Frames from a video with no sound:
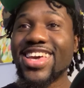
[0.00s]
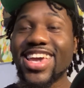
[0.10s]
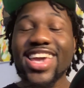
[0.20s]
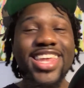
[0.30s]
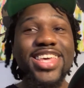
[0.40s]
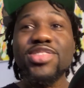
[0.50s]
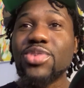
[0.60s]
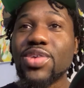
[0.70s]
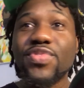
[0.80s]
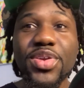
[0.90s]
It is doing
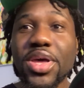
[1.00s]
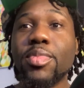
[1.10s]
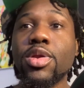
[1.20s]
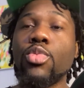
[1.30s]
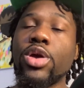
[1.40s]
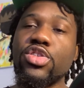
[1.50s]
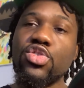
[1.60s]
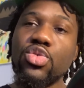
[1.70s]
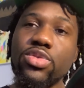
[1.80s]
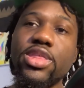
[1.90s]
phenomenal. We're at
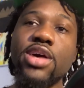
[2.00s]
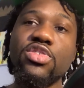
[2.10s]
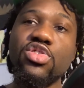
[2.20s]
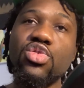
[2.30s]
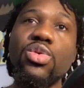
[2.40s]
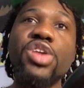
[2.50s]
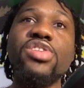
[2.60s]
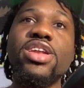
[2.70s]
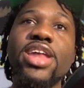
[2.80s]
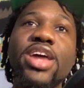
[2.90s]

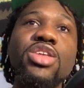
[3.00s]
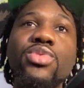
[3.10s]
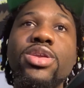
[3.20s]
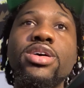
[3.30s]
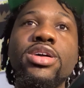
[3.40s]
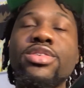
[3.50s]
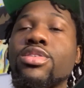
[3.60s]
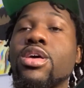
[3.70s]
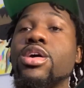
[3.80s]
$2,291.